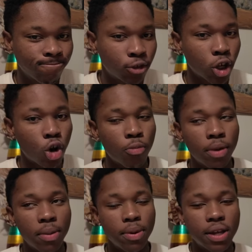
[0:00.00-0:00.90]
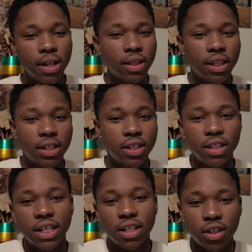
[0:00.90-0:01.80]
So maybe this
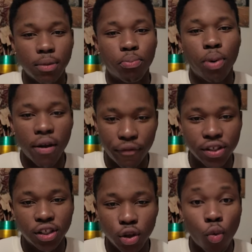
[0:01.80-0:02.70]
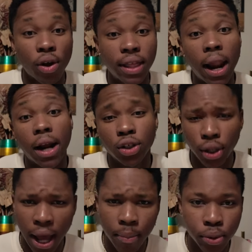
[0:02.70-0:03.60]
is a preface to when that
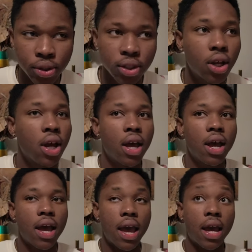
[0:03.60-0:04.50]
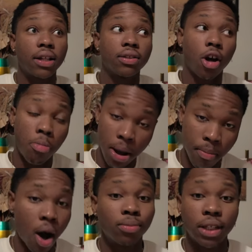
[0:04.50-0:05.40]
actually happens. And on my
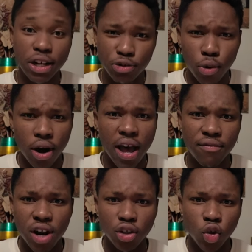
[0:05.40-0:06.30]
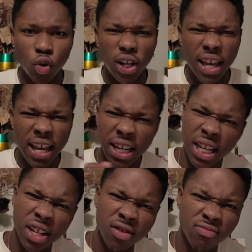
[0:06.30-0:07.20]
mom's side as well, I have not told
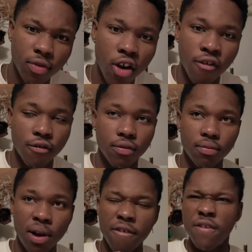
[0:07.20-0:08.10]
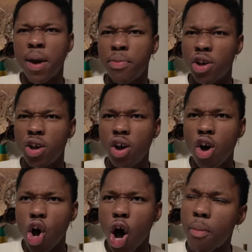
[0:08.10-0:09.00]
any of my family
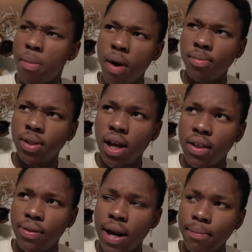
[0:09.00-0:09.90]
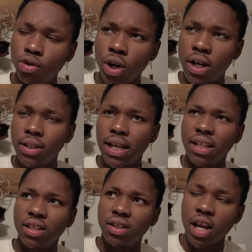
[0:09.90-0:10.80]
on my mom's side that I'm trans,
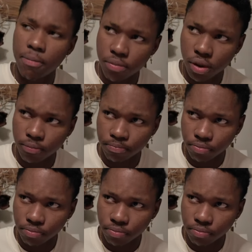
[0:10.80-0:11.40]
except